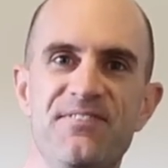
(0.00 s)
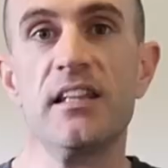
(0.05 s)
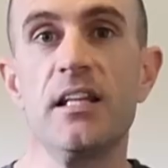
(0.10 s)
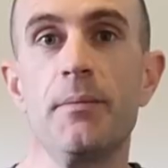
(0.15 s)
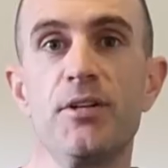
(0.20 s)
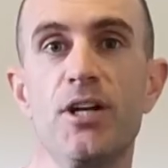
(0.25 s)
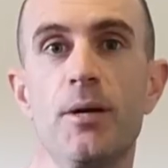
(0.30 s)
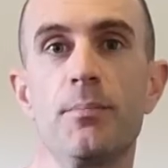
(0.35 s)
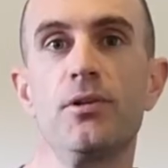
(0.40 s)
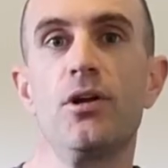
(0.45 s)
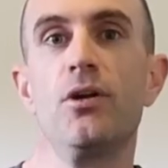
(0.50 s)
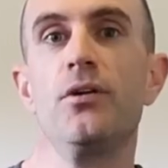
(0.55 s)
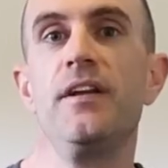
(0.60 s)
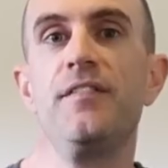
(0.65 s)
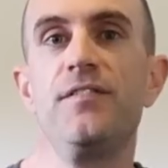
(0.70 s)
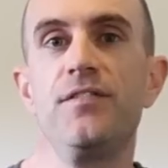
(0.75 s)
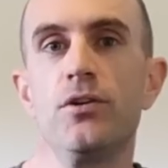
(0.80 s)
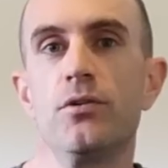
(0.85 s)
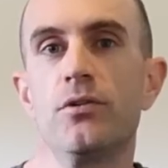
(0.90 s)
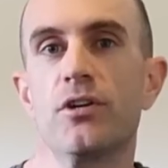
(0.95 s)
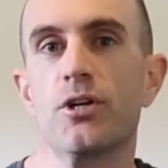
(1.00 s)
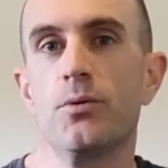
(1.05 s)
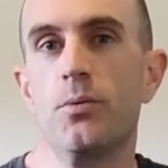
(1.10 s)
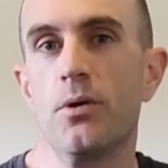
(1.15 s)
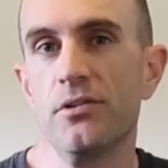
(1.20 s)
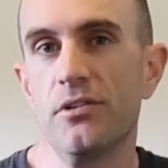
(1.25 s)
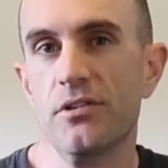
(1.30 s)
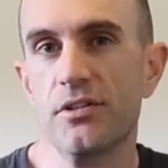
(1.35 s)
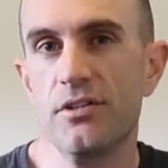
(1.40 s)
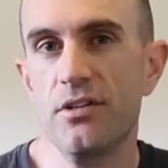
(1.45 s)
Let me know below if you're a
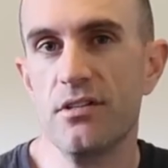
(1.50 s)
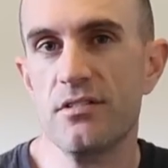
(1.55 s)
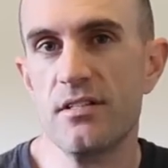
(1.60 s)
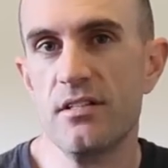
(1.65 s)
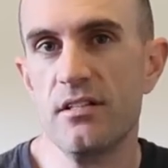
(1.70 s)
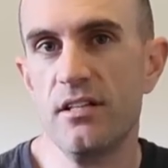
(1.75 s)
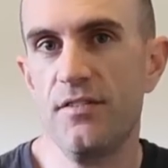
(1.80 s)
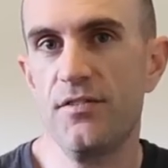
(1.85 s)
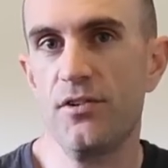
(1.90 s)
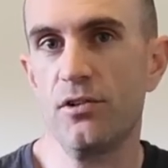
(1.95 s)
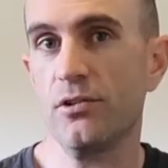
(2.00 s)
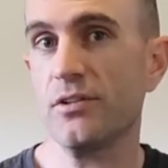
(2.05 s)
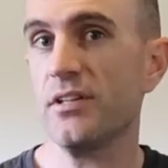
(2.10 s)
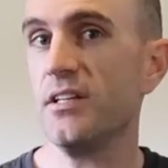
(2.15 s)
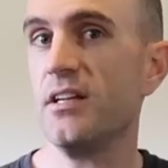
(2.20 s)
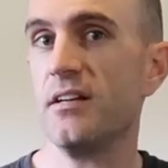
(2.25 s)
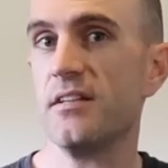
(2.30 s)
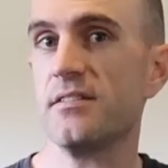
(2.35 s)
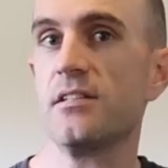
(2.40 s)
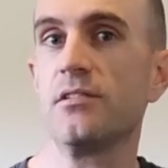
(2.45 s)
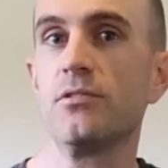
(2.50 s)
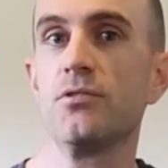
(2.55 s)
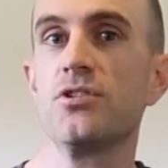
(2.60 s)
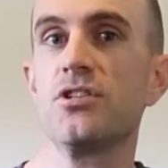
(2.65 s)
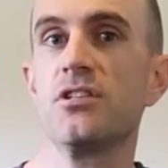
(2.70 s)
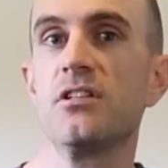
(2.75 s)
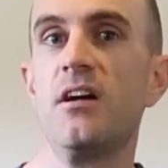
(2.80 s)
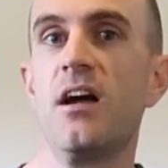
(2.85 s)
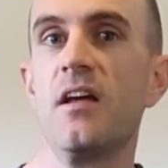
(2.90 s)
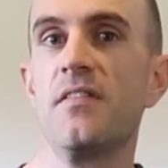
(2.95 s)
Quadlock user, if you're looking at a
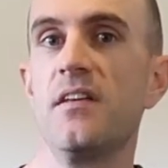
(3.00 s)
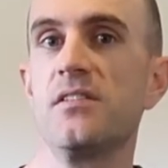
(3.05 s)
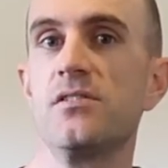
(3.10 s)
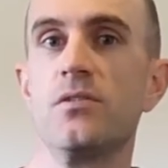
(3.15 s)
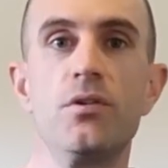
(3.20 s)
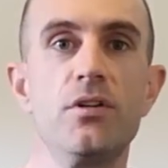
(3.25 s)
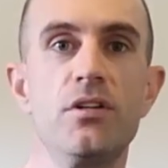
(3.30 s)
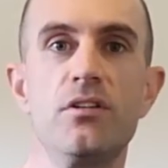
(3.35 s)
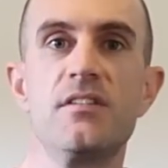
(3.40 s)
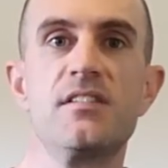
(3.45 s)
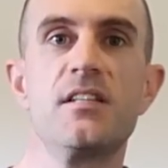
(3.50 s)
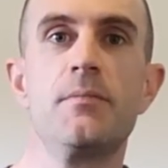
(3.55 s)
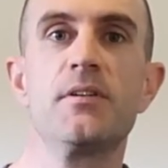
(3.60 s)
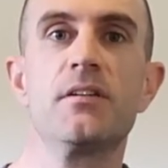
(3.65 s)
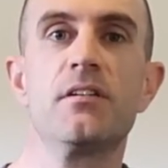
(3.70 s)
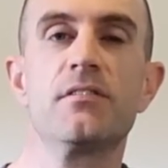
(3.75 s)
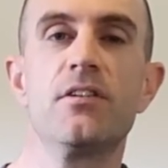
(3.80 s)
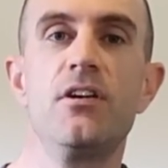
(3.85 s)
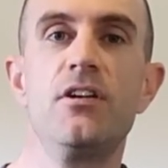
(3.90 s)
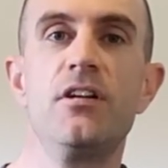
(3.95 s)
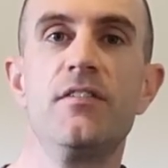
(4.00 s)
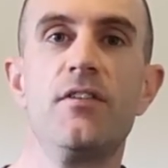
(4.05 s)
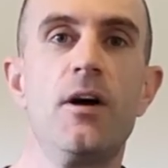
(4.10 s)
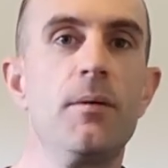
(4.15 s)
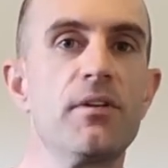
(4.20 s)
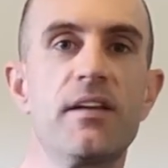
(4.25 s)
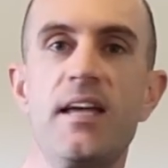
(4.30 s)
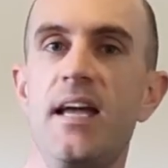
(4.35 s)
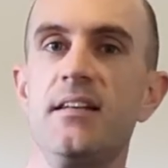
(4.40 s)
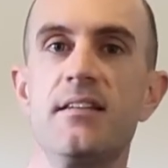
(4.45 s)
solution like this, or you use something alternative.
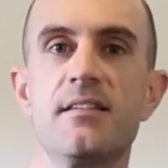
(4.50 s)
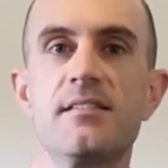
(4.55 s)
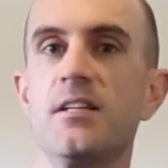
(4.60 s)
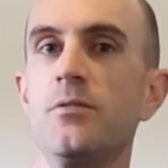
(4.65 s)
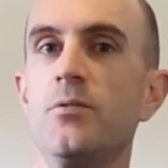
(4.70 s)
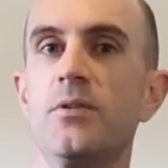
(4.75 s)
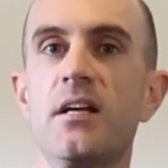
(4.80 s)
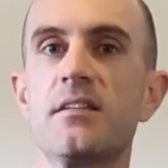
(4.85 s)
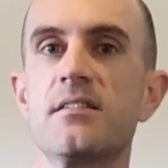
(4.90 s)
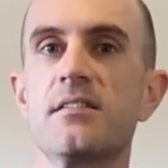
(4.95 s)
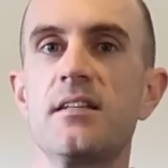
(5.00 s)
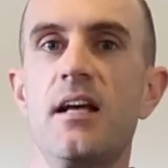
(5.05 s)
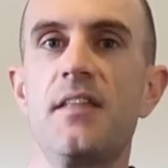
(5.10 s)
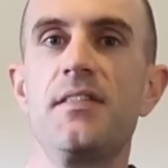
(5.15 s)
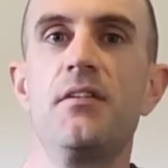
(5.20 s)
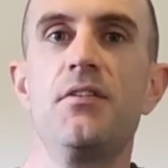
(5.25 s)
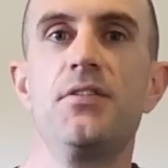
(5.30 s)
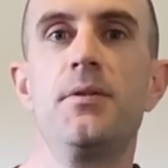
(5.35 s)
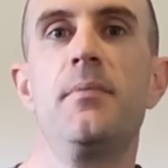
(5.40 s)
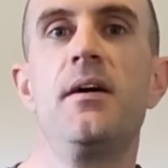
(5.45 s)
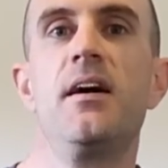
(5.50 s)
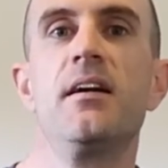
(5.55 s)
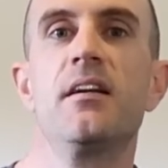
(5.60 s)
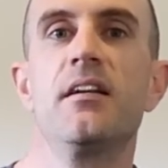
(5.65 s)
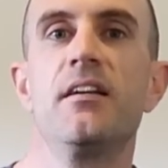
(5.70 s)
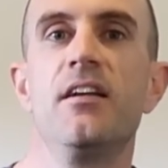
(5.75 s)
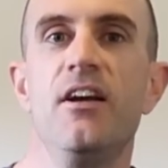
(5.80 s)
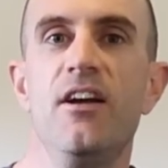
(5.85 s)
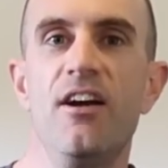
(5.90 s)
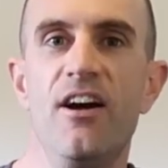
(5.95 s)
I'm keen to see what else is out there in the
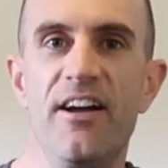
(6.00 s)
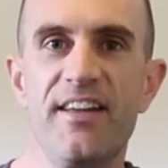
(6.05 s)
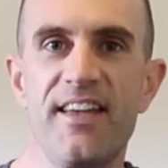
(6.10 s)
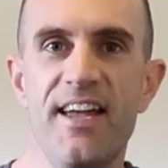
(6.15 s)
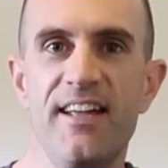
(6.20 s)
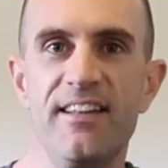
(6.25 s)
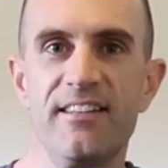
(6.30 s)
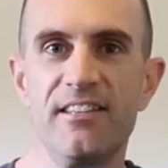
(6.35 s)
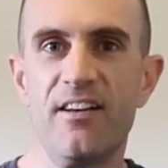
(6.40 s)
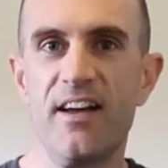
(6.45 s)
market. Okay,